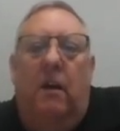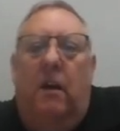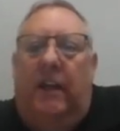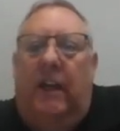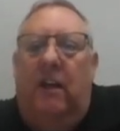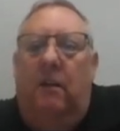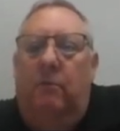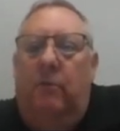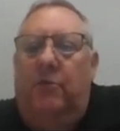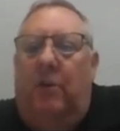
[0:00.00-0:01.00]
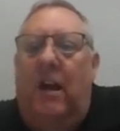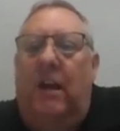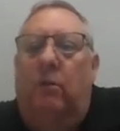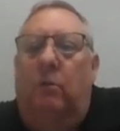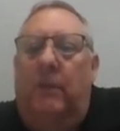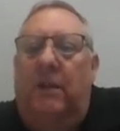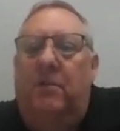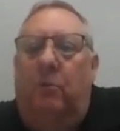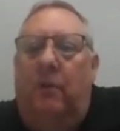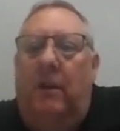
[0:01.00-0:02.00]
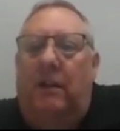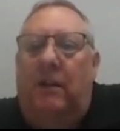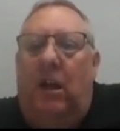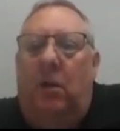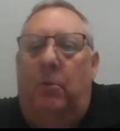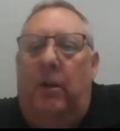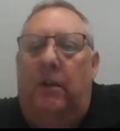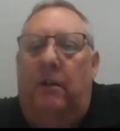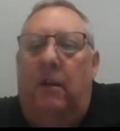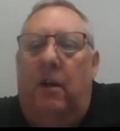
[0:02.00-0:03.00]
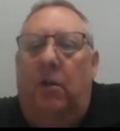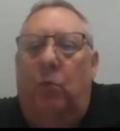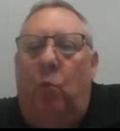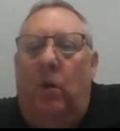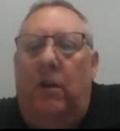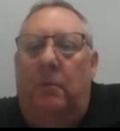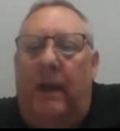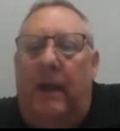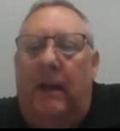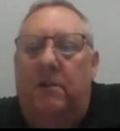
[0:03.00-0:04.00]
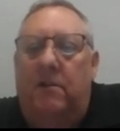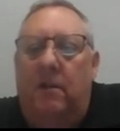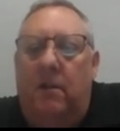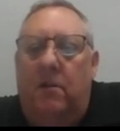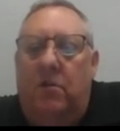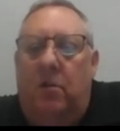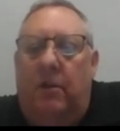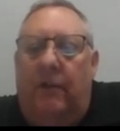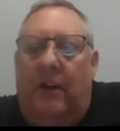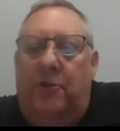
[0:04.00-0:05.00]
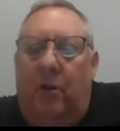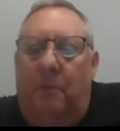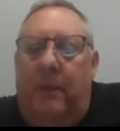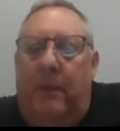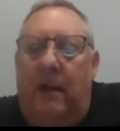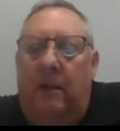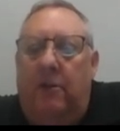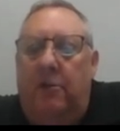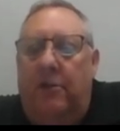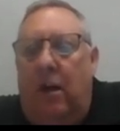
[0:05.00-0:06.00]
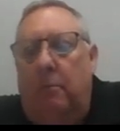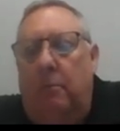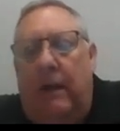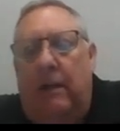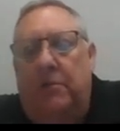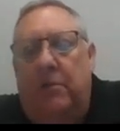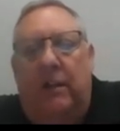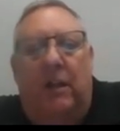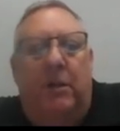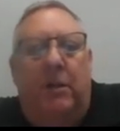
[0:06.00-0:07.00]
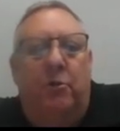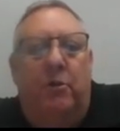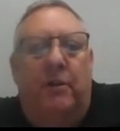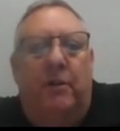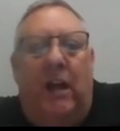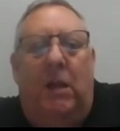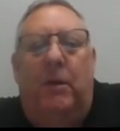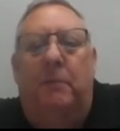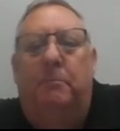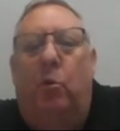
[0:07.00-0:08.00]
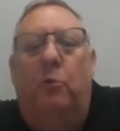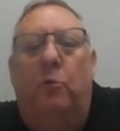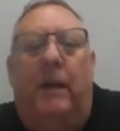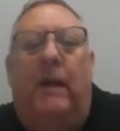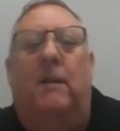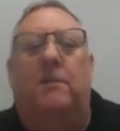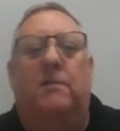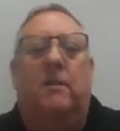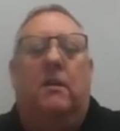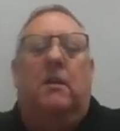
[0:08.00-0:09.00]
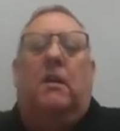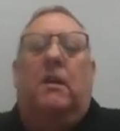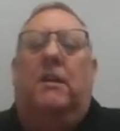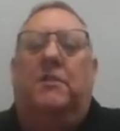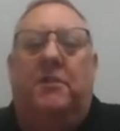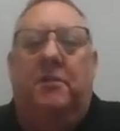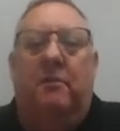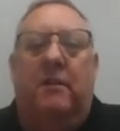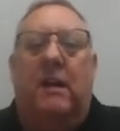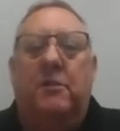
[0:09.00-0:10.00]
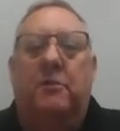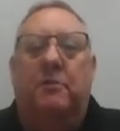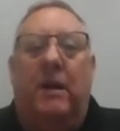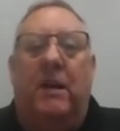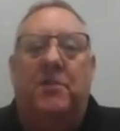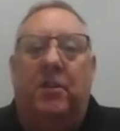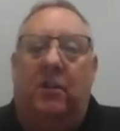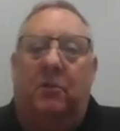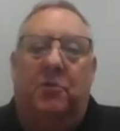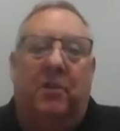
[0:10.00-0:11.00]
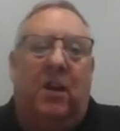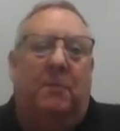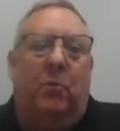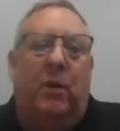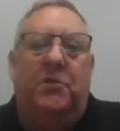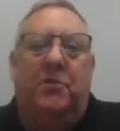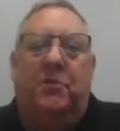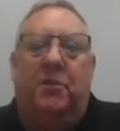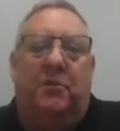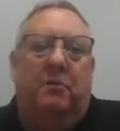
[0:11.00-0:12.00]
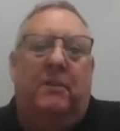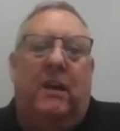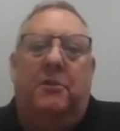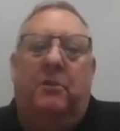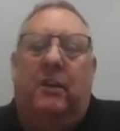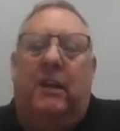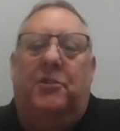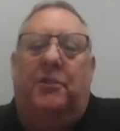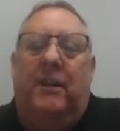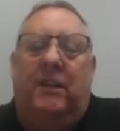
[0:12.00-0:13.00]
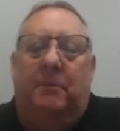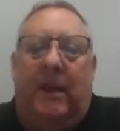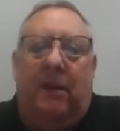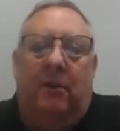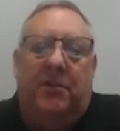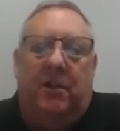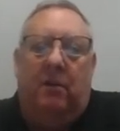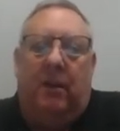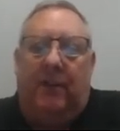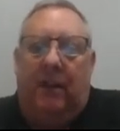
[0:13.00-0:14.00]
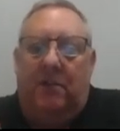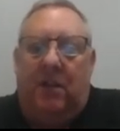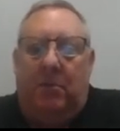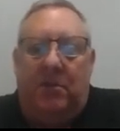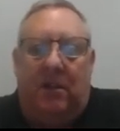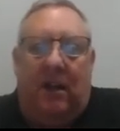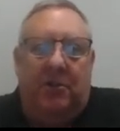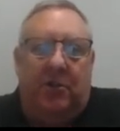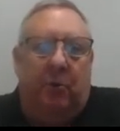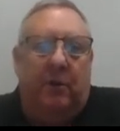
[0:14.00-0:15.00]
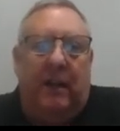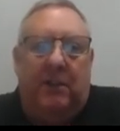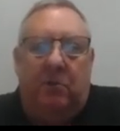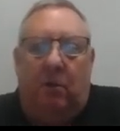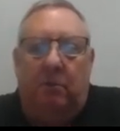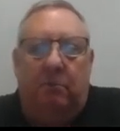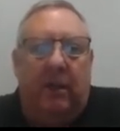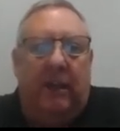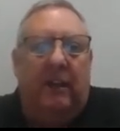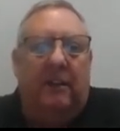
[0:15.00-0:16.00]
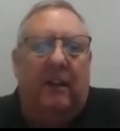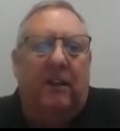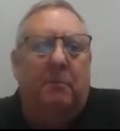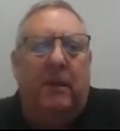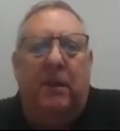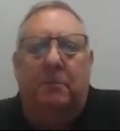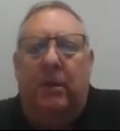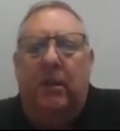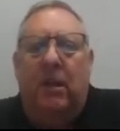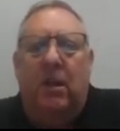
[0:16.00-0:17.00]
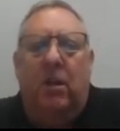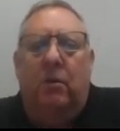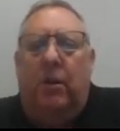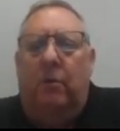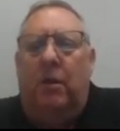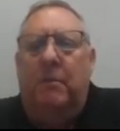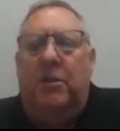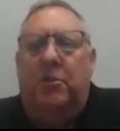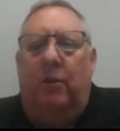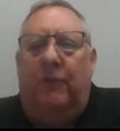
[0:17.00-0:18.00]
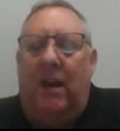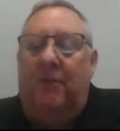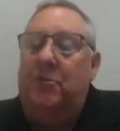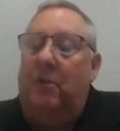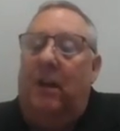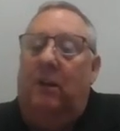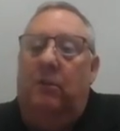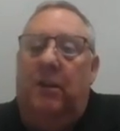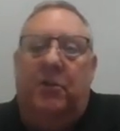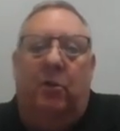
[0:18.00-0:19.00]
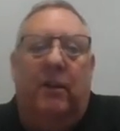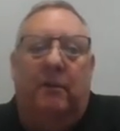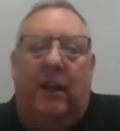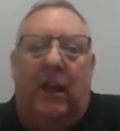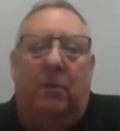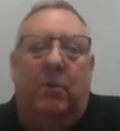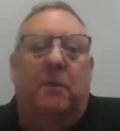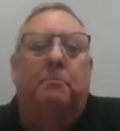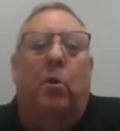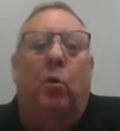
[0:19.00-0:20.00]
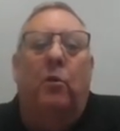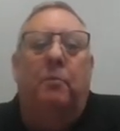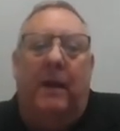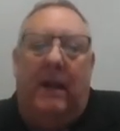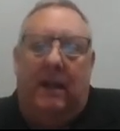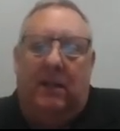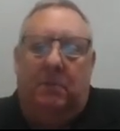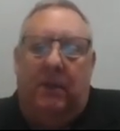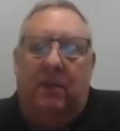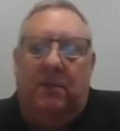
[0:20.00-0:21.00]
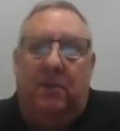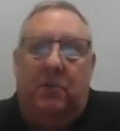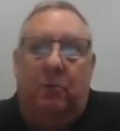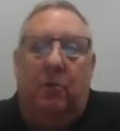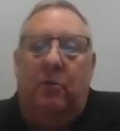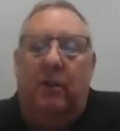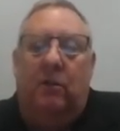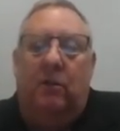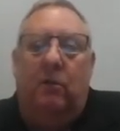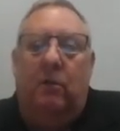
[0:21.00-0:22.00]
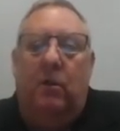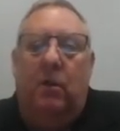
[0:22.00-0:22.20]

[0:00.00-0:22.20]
Again, triangle means that we're not calibrated on one of the bands. So you've got your up band and your down band. So you got to make sure you calibrate both bands. And to do that, there's a couple ways to do that. You can actually take the batteries out. I've got a couple slides showing that, so I'll get into that in a minute. But you want to make sure if you have a triangle that you go ahead and calibrate both bands, because it's real critical